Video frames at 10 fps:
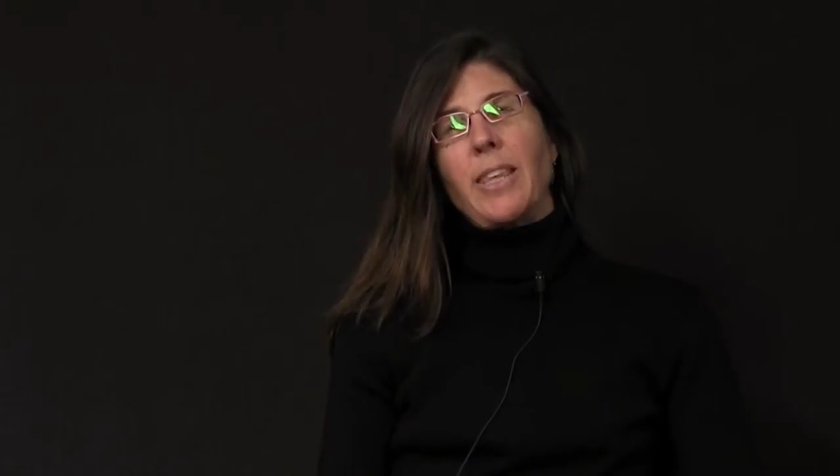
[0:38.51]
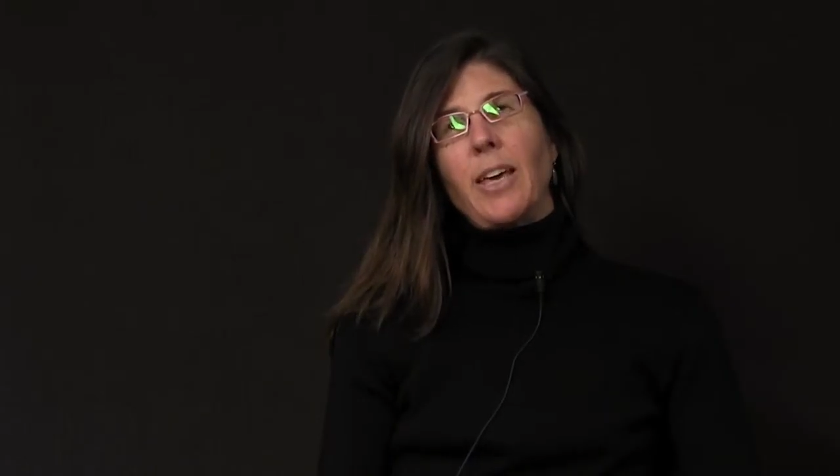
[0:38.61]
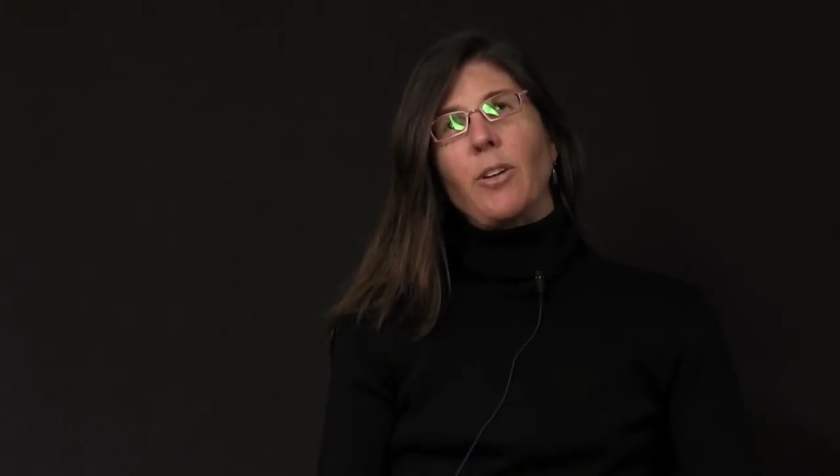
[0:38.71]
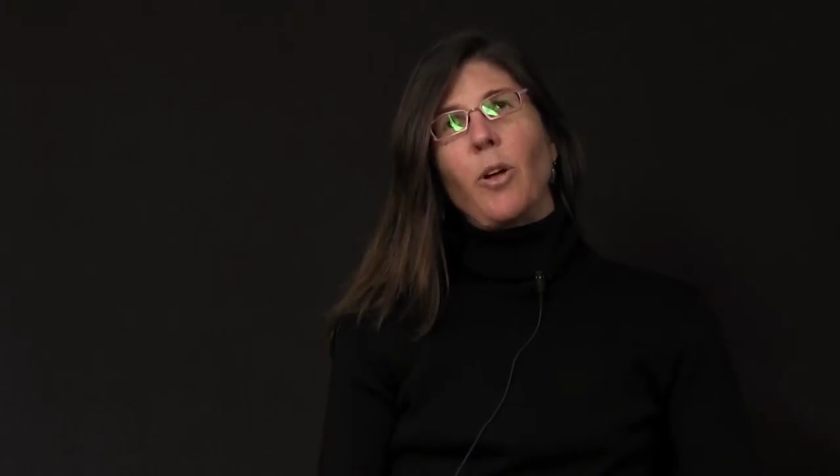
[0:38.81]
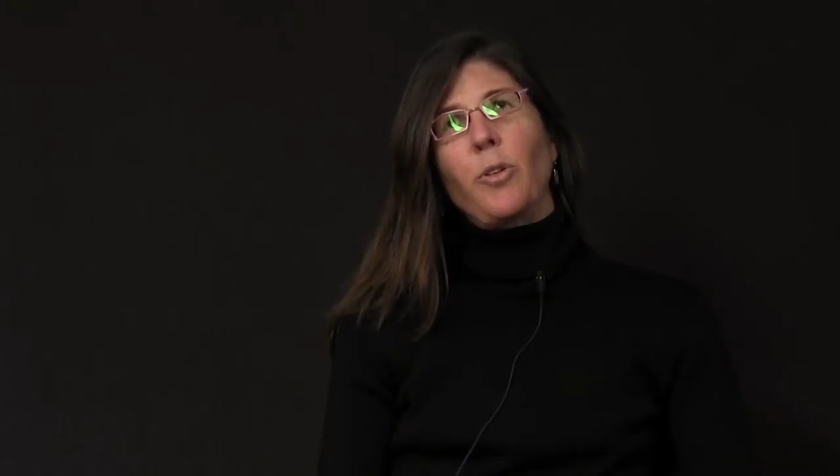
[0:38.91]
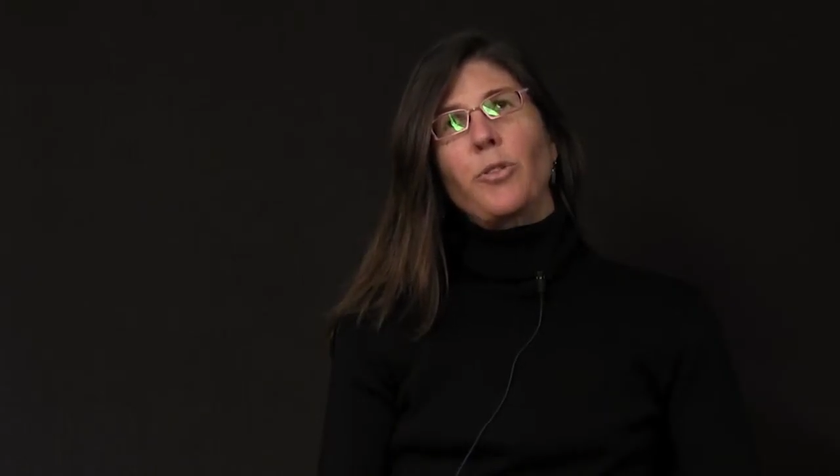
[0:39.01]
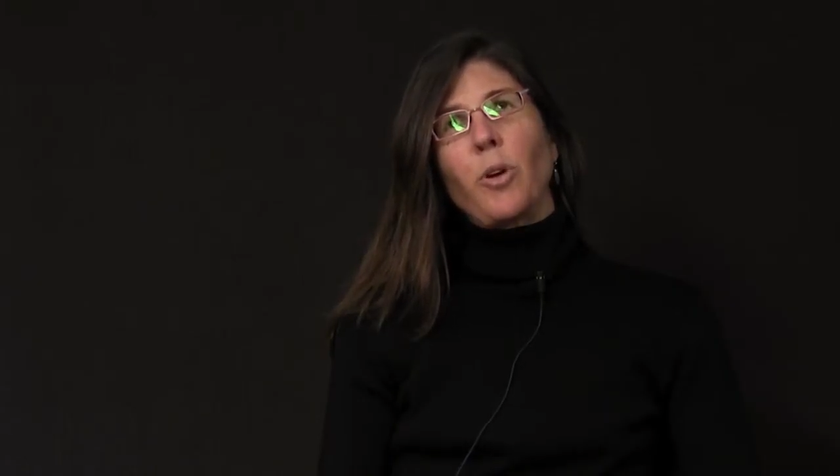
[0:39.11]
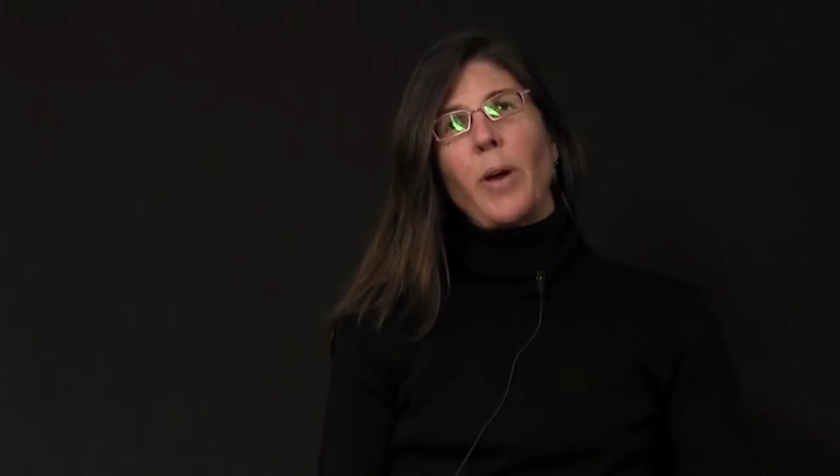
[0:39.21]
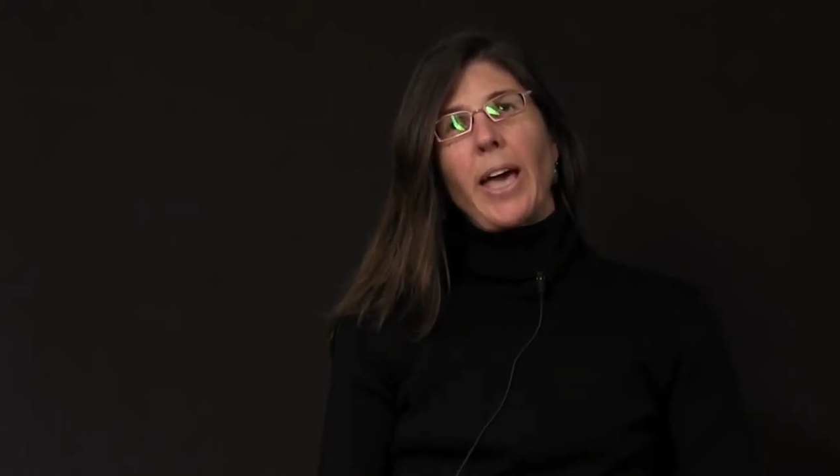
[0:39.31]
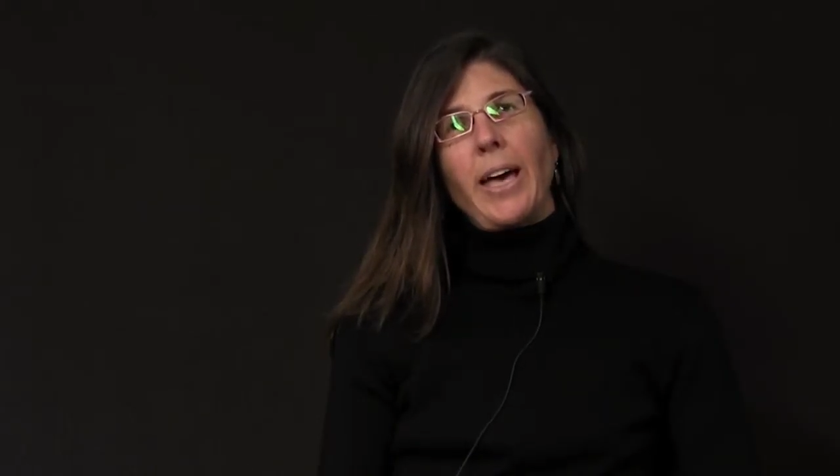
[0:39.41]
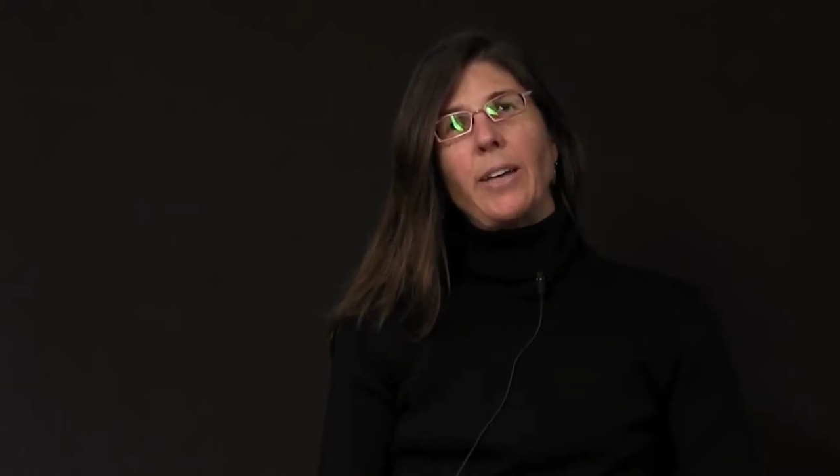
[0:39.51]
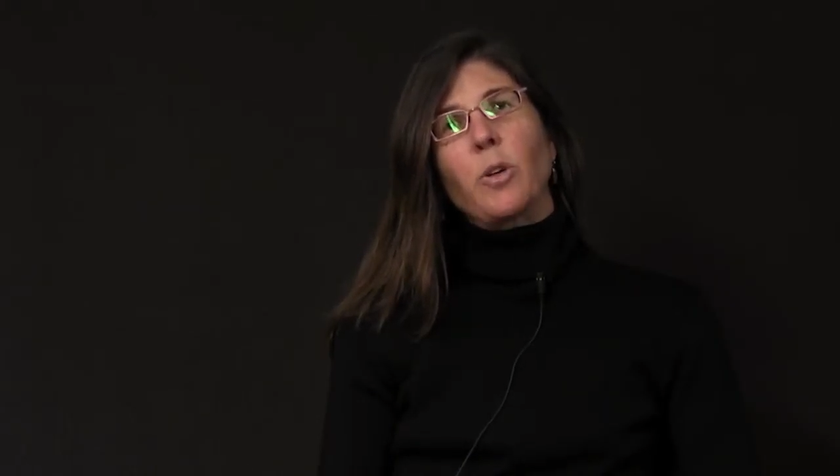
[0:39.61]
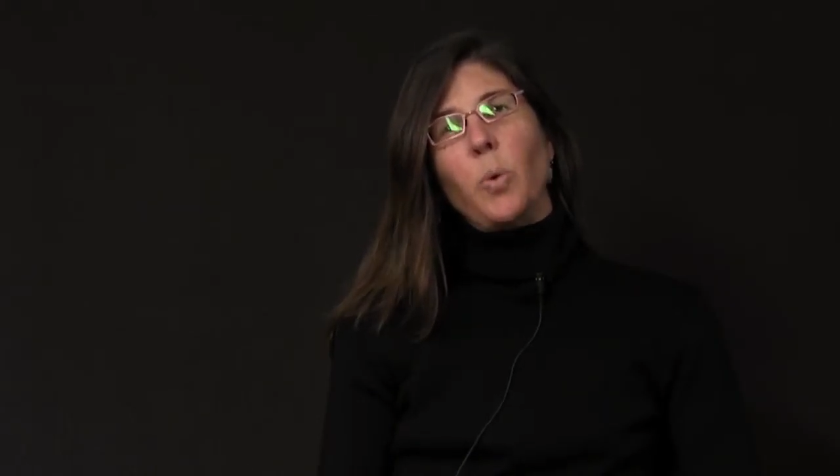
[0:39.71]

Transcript: then also had